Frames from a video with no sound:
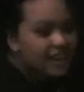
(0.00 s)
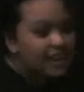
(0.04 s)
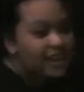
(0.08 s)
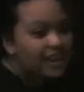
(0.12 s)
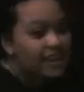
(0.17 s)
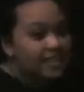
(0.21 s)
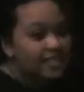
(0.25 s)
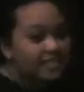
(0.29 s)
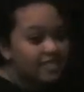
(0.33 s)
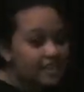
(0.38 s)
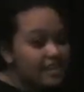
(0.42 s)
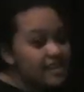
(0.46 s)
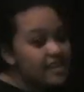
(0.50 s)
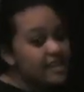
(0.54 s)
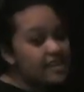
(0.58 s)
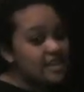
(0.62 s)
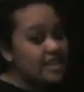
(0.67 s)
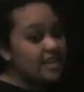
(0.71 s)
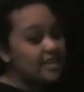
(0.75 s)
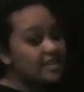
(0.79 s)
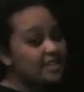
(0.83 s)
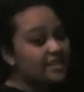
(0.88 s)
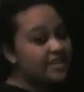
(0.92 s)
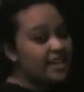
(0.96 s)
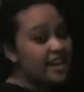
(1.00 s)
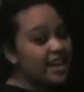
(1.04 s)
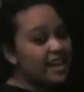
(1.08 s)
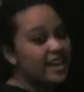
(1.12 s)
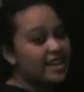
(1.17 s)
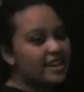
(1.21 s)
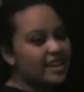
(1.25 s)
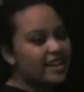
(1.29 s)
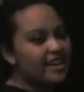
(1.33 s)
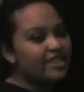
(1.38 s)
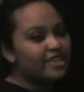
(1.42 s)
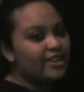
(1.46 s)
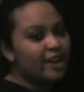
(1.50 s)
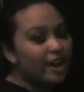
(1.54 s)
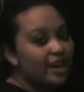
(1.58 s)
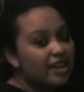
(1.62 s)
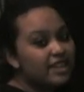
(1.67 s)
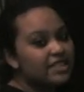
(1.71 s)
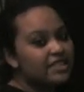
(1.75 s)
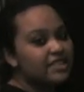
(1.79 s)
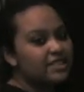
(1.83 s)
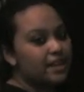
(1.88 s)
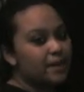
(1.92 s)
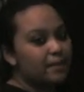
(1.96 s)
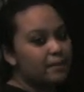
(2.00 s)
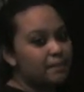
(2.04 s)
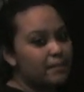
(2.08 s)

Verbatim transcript: I think he is dead. His heart stopped